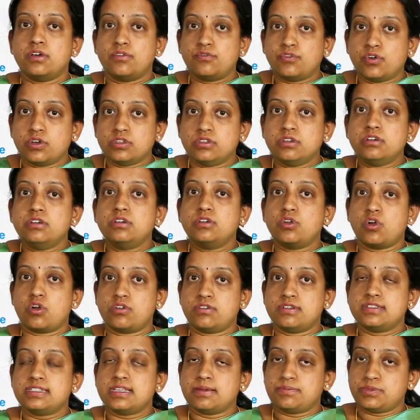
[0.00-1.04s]
for the
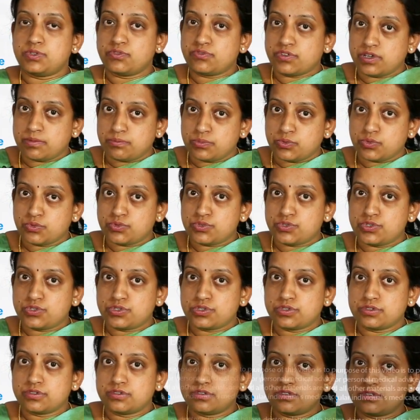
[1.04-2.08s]
contraceptive
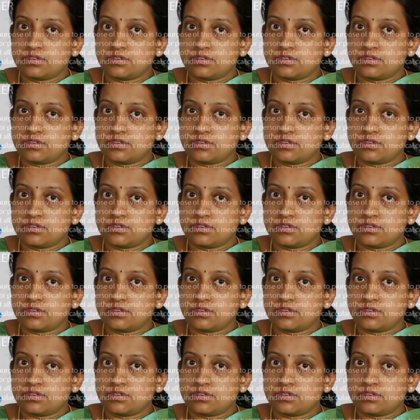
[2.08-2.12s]
approach.